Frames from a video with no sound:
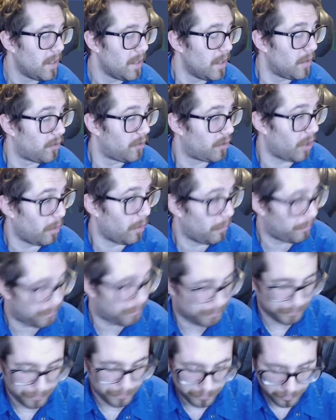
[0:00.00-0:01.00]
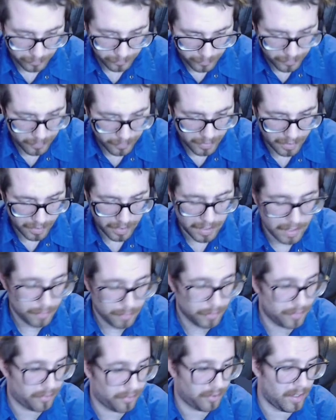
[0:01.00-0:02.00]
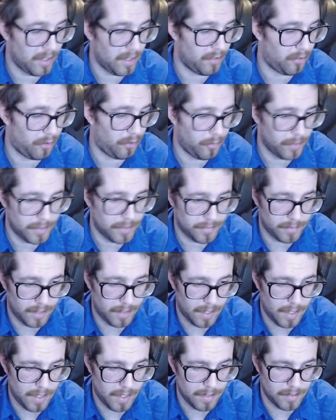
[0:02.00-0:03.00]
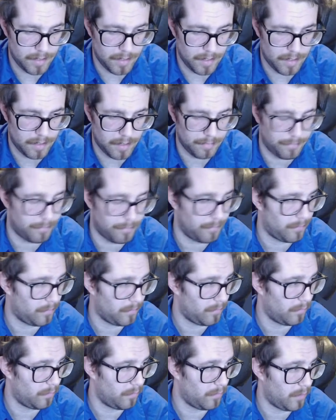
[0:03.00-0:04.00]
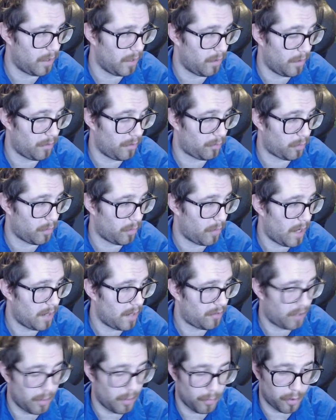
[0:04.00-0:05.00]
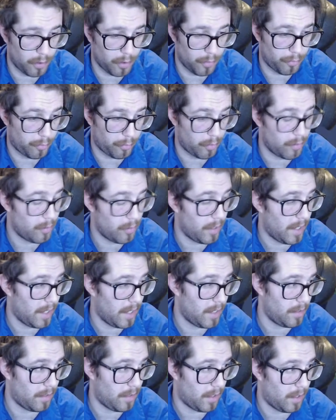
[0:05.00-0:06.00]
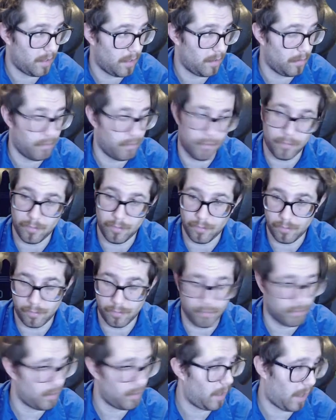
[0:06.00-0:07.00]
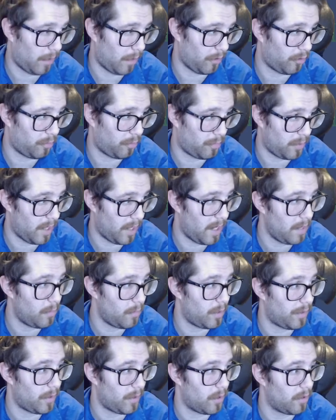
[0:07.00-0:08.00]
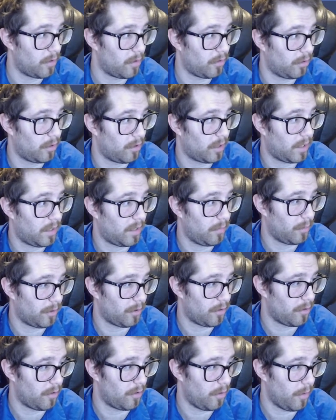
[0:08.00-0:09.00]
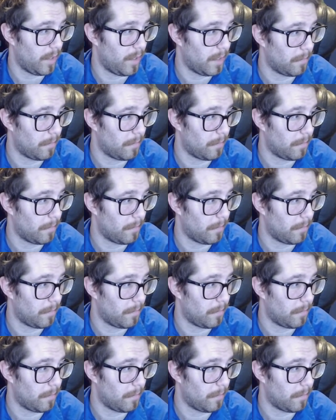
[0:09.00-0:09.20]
So let's get to it, and as we're watching it, we'll go through and I'll explain what they're doing.